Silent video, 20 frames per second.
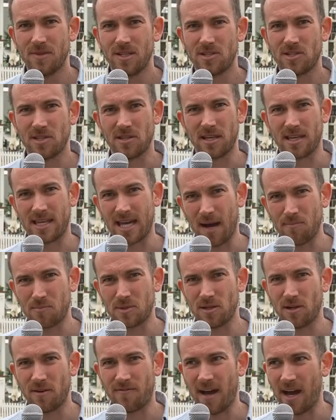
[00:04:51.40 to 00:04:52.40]
to the
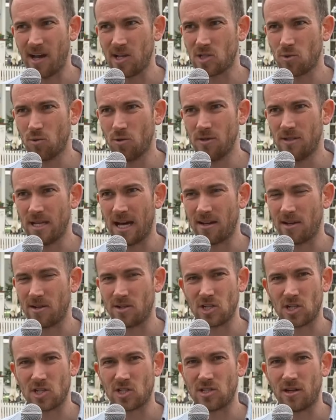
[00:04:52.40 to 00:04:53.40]
captain off Hazelwood, and then
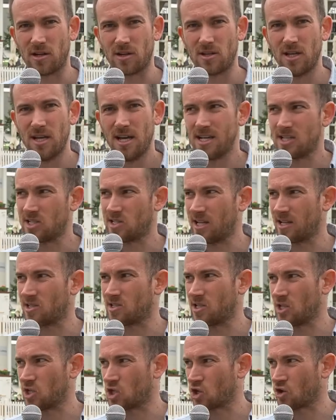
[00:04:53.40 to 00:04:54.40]
just like sets
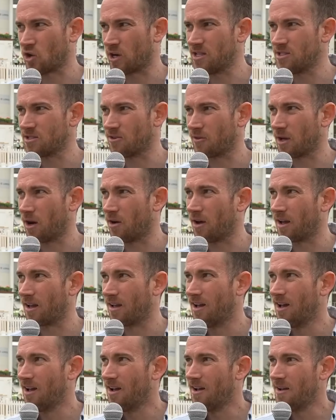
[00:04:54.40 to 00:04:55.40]
this trend of going,
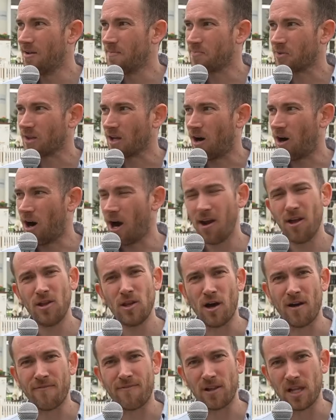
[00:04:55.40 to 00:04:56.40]
I don't
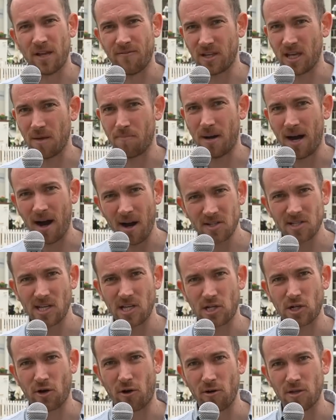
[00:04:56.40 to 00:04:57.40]
know if I'll ever get past
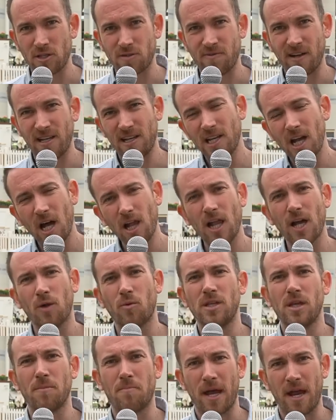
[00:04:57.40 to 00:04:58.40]
those crow's feet. You know, like
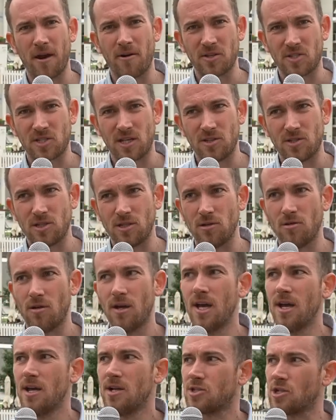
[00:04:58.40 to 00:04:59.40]
when your parents said to you,
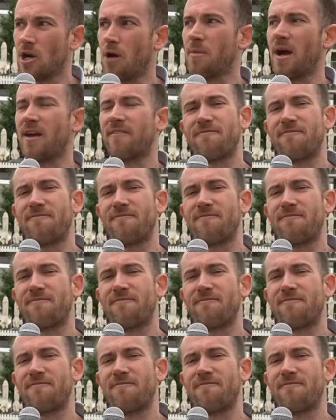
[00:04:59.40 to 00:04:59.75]
don't make